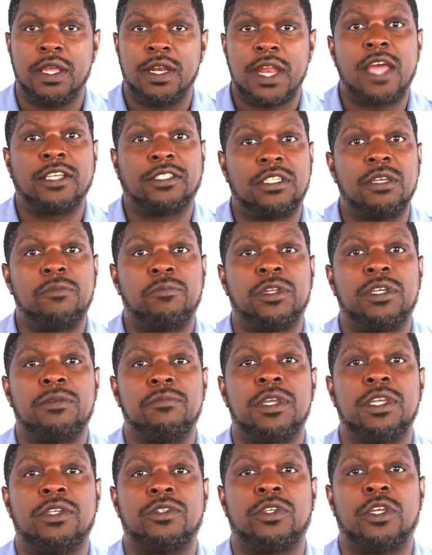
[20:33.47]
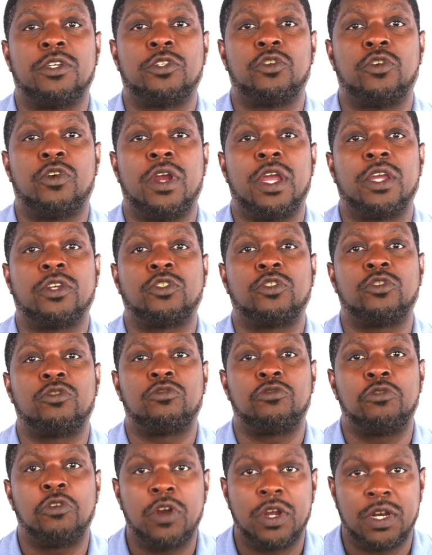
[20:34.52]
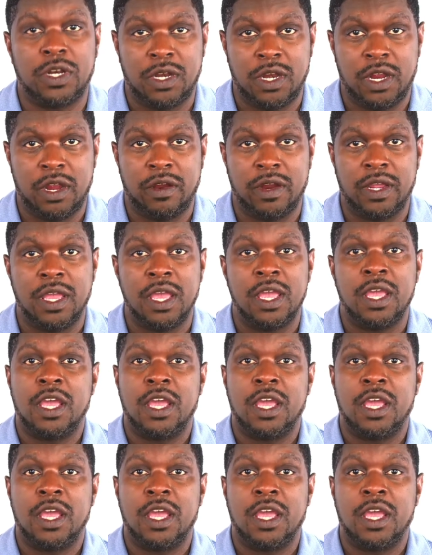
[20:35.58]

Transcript: That simply means that you're extraordinary.